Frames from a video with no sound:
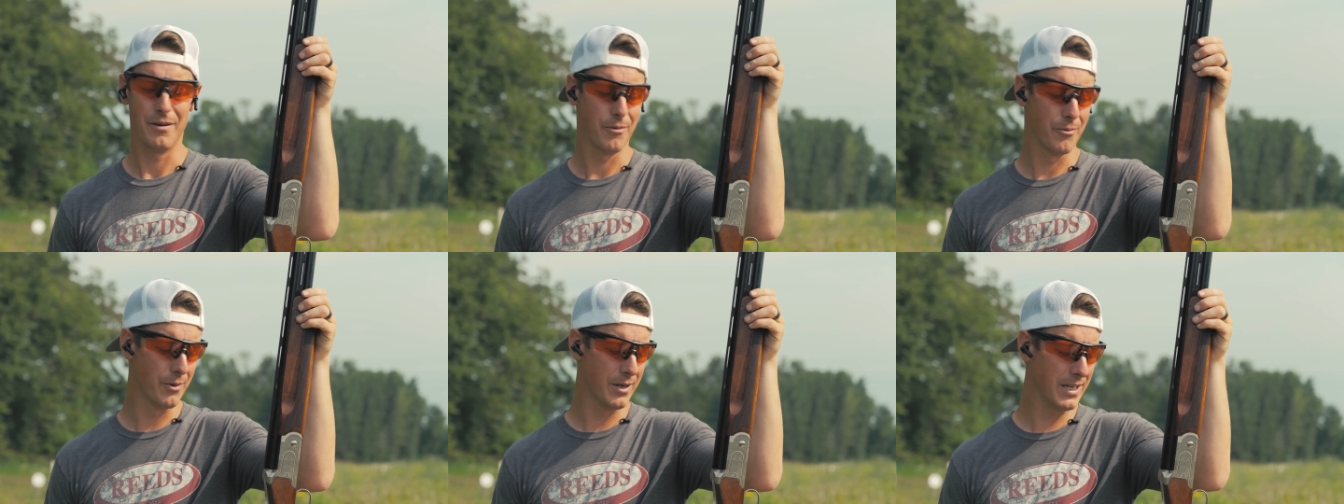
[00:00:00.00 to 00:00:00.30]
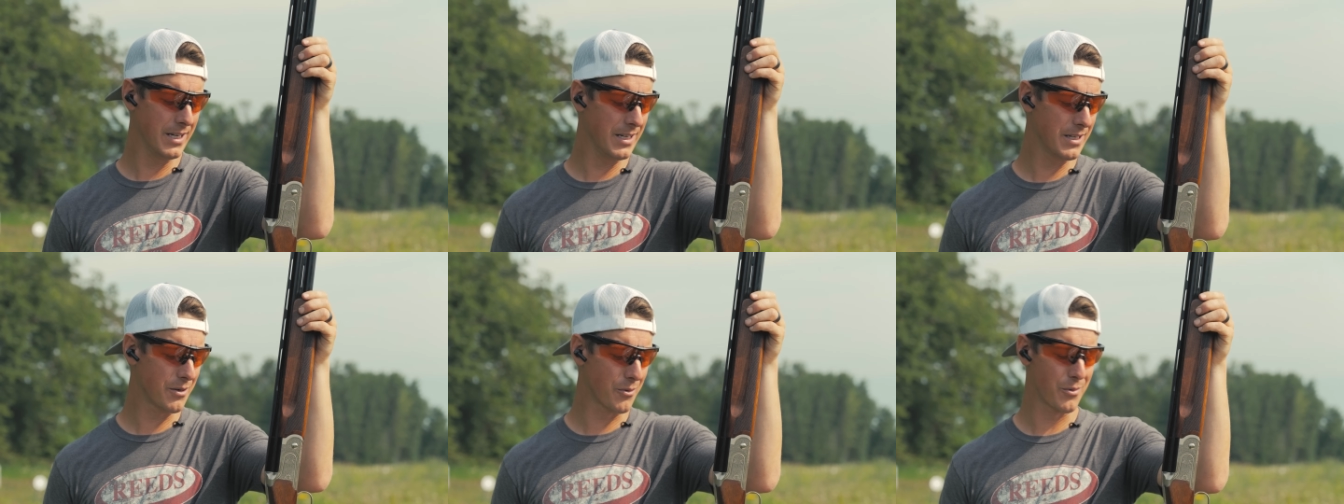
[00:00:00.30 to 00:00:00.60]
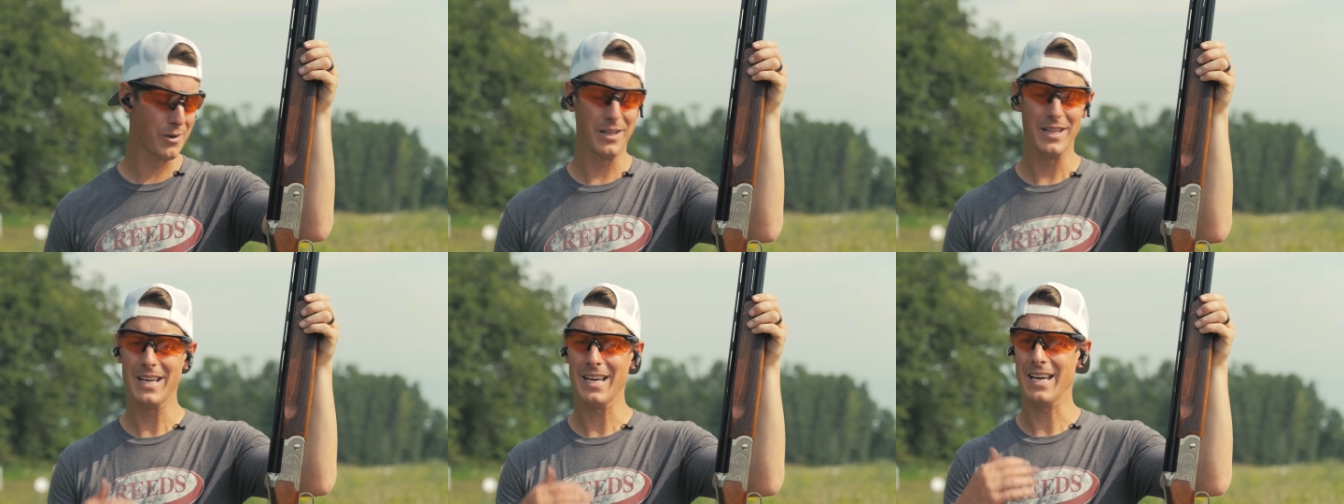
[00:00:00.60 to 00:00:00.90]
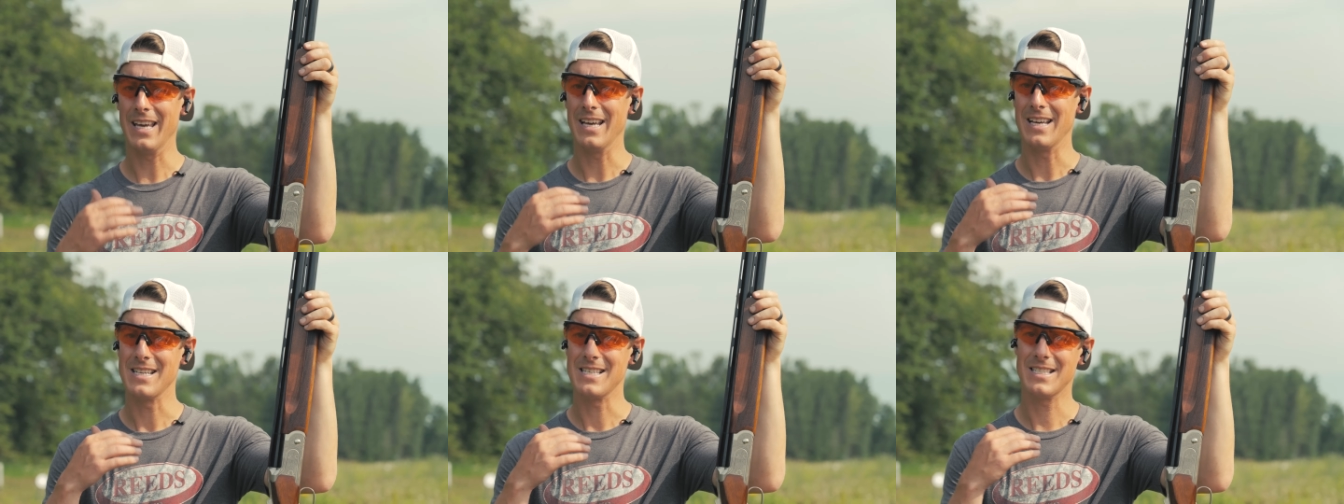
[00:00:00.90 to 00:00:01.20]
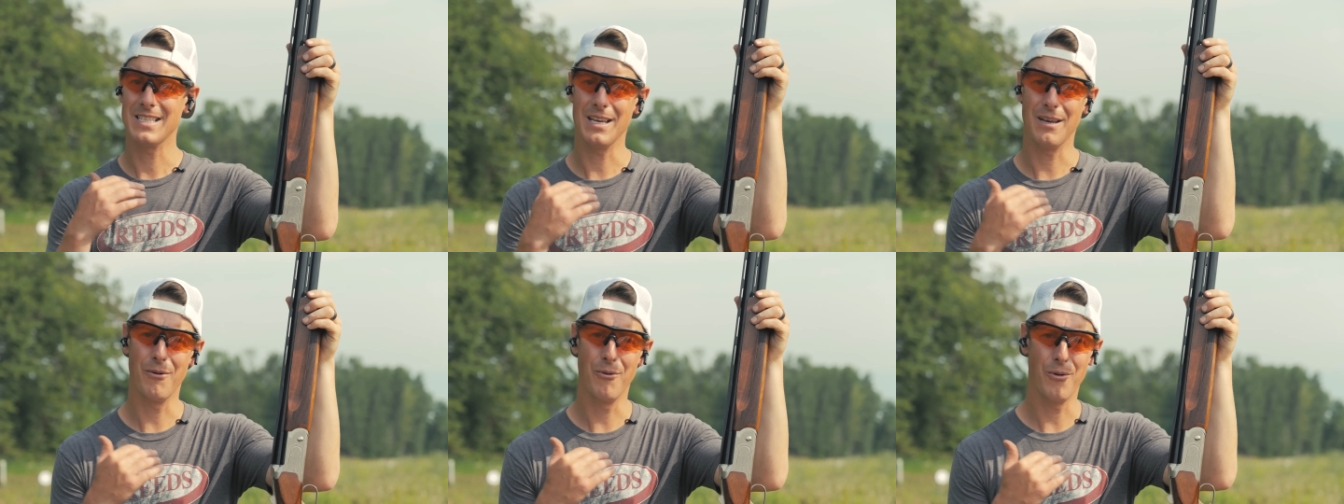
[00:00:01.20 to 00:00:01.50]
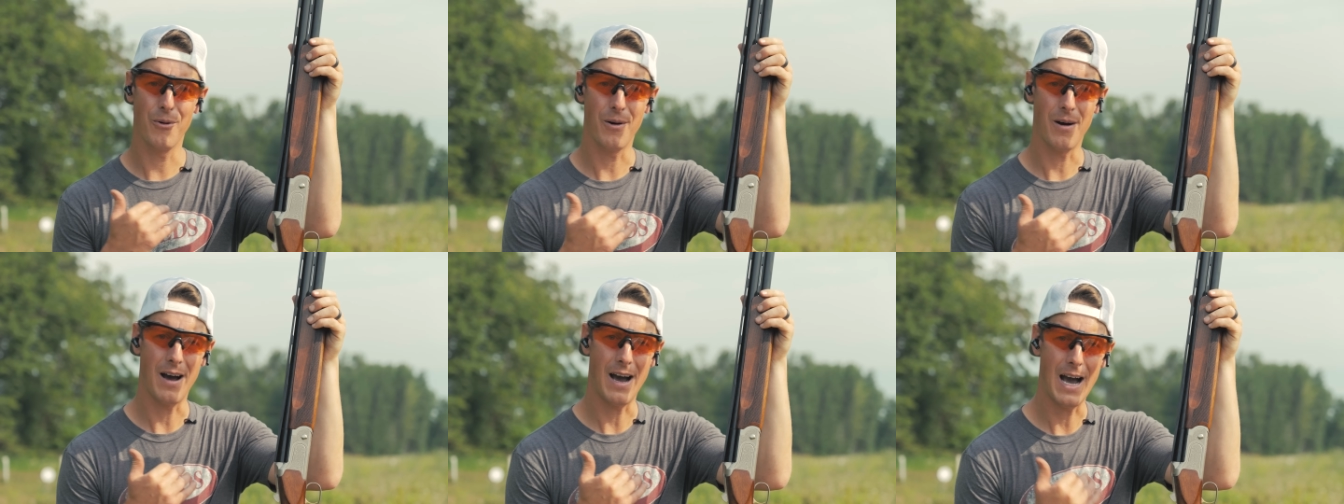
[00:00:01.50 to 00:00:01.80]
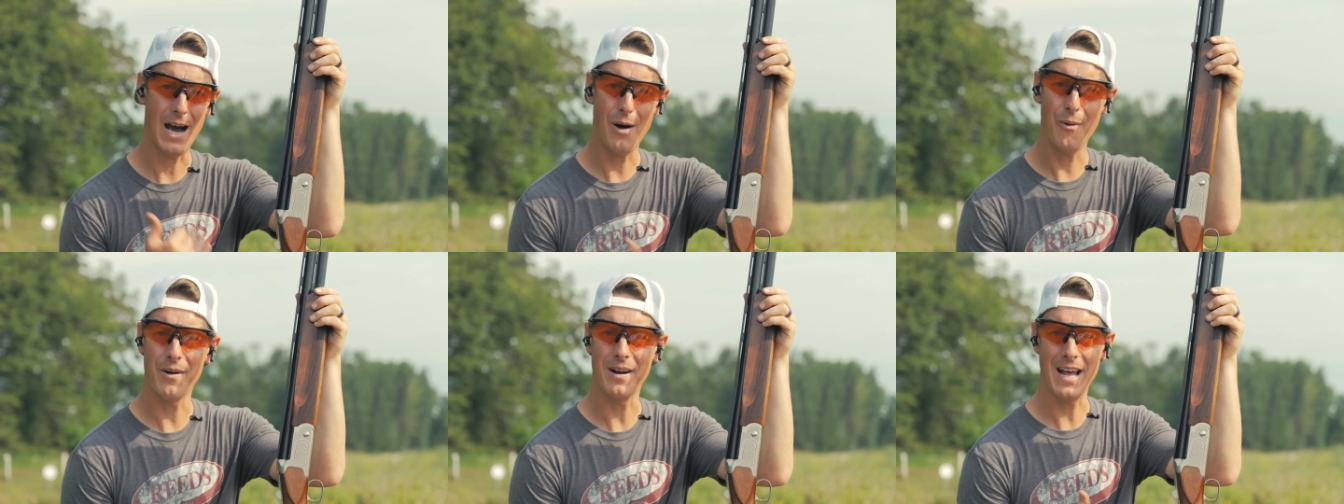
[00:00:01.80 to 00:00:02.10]
We need to really see
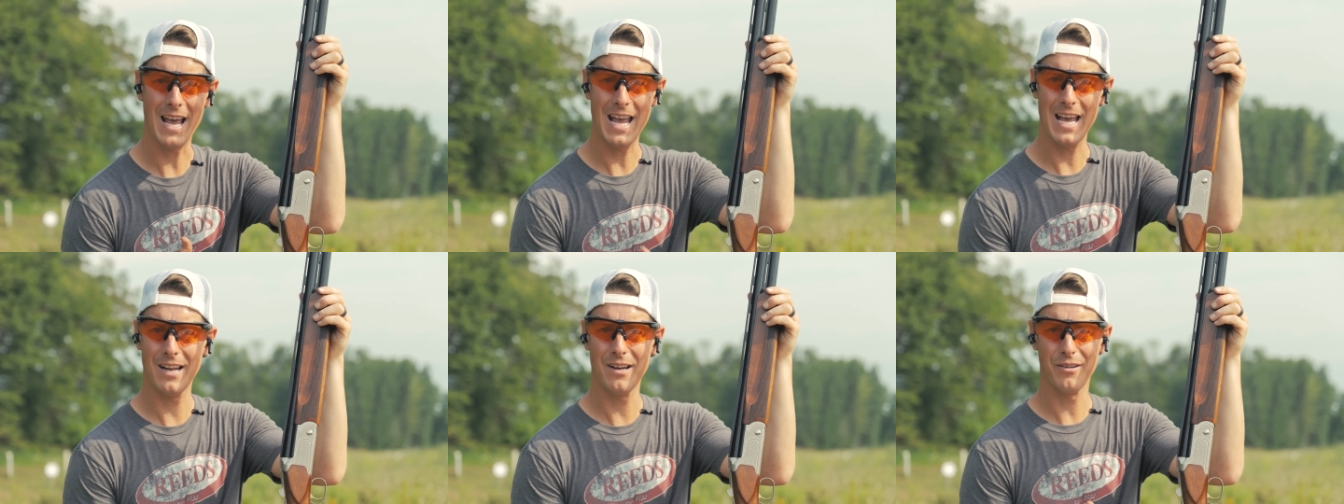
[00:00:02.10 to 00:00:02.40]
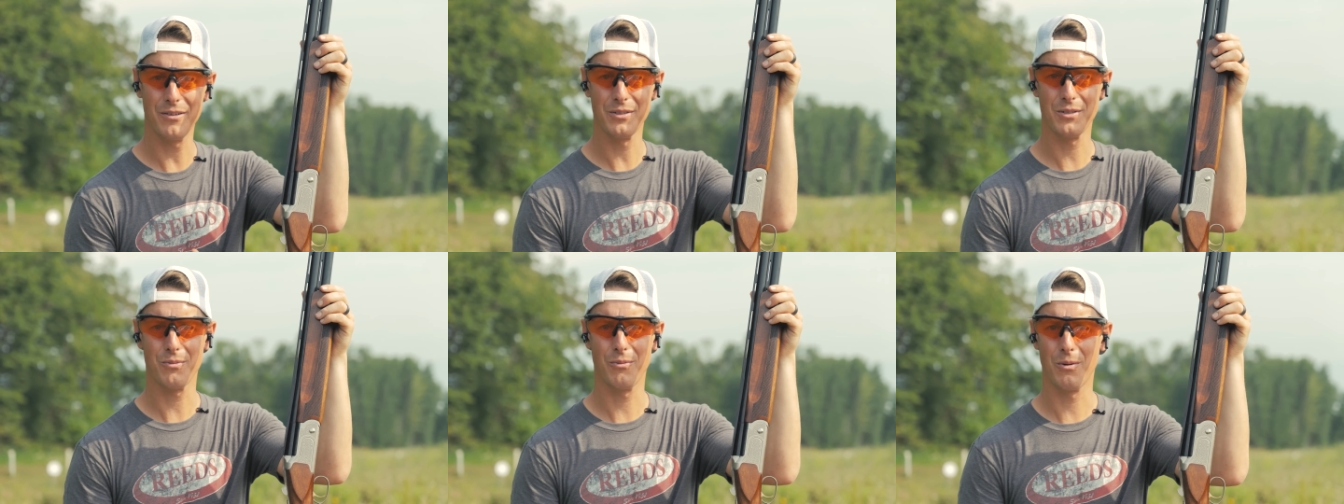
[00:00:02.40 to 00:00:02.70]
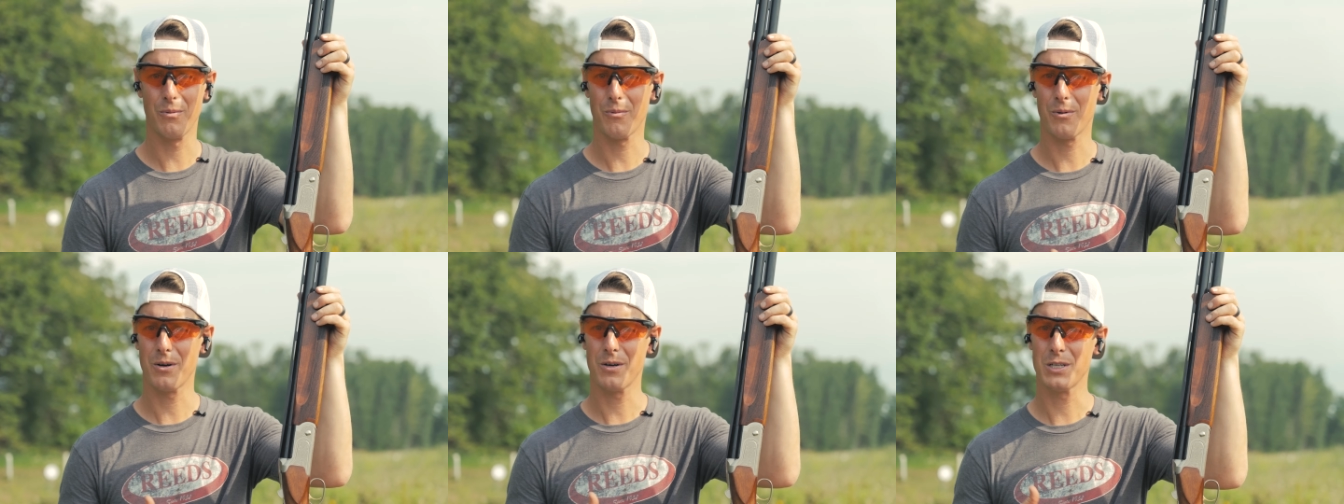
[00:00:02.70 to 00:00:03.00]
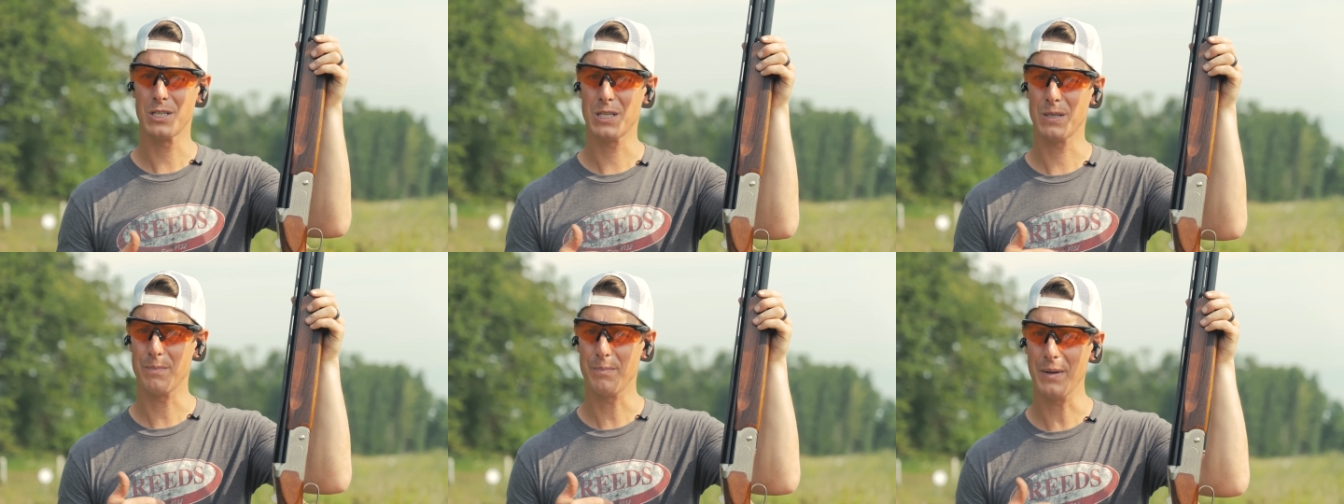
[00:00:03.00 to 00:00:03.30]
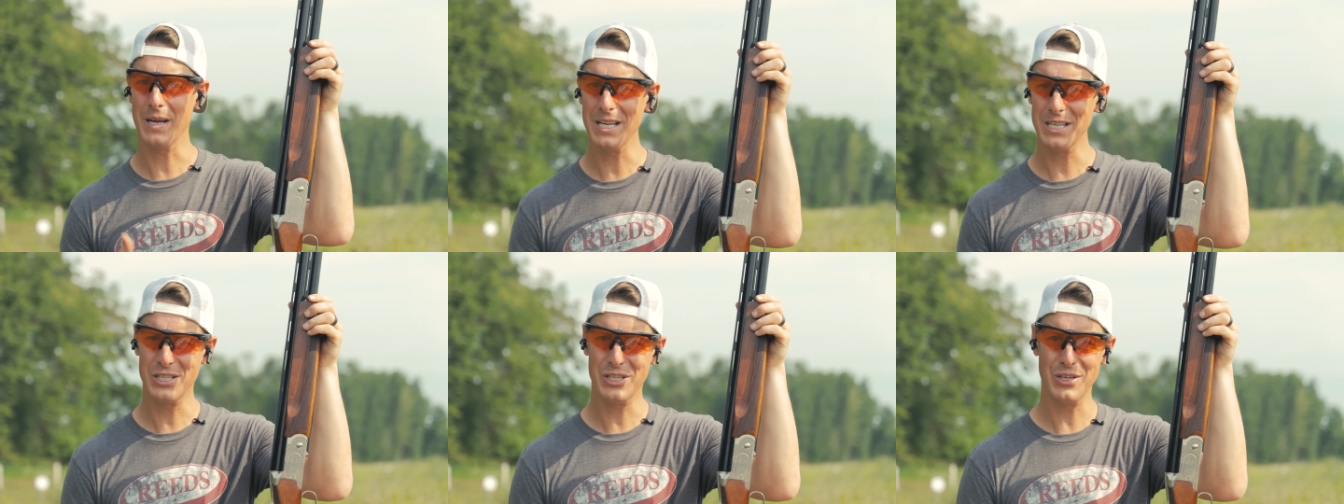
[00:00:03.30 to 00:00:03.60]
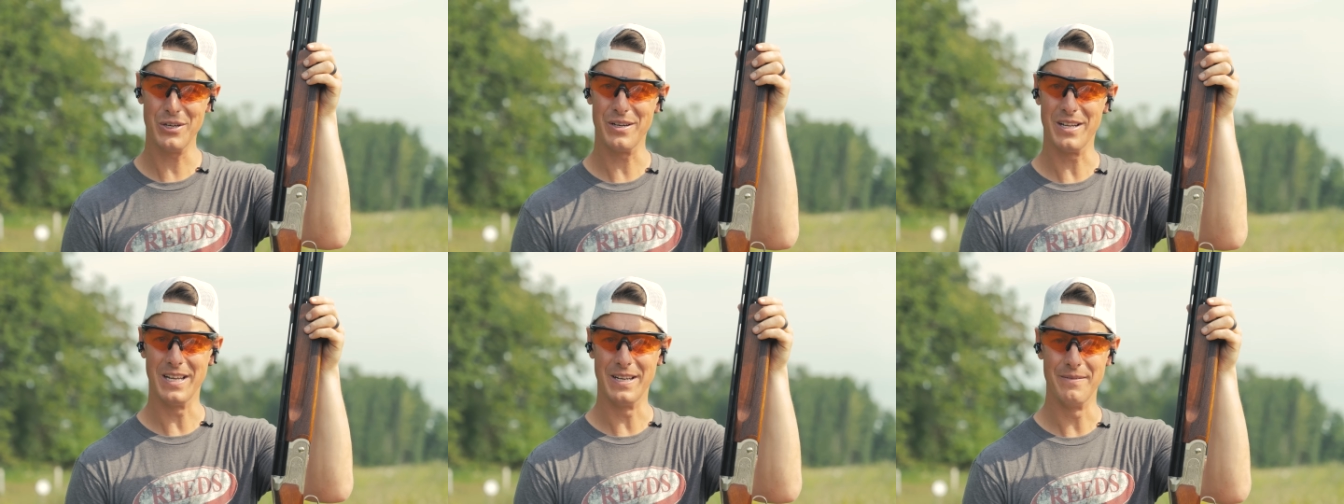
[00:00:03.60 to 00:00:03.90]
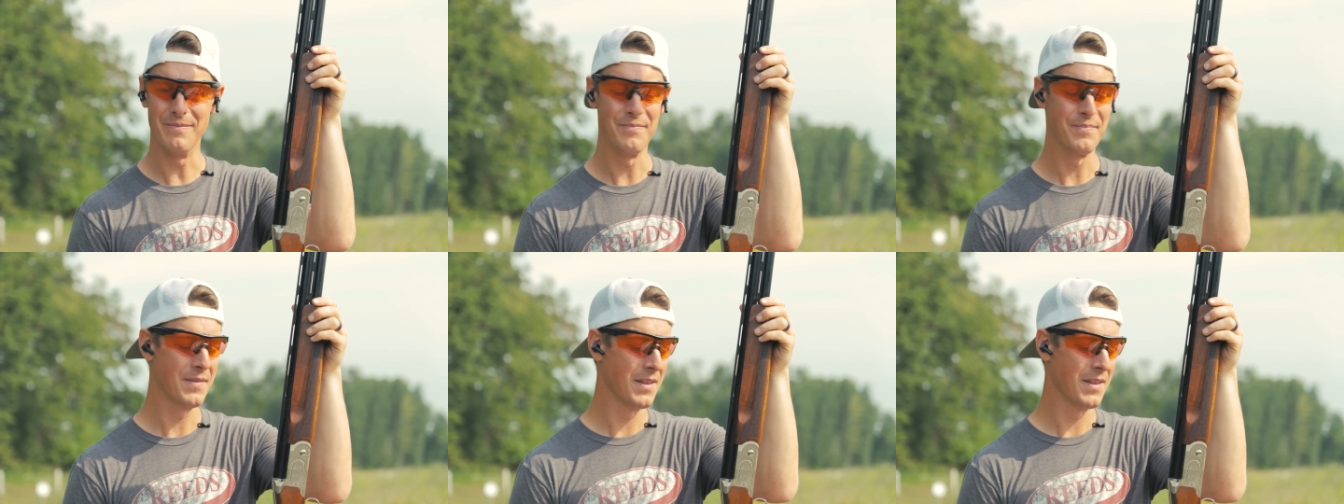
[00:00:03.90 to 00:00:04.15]
how it handles when we're speed shooting,